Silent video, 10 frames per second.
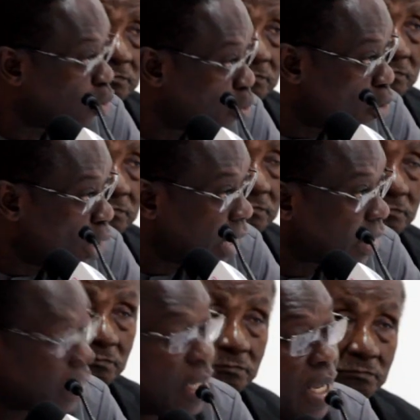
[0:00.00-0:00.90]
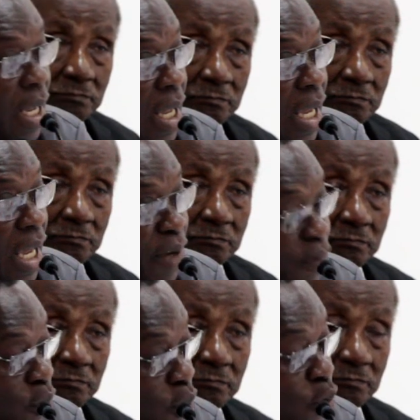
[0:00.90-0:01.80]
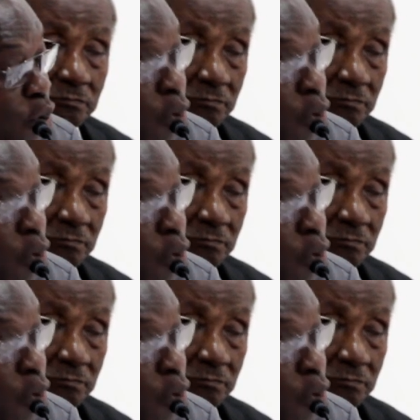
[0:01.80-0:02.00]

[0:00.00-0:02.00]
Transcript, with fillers: goro boys. If you should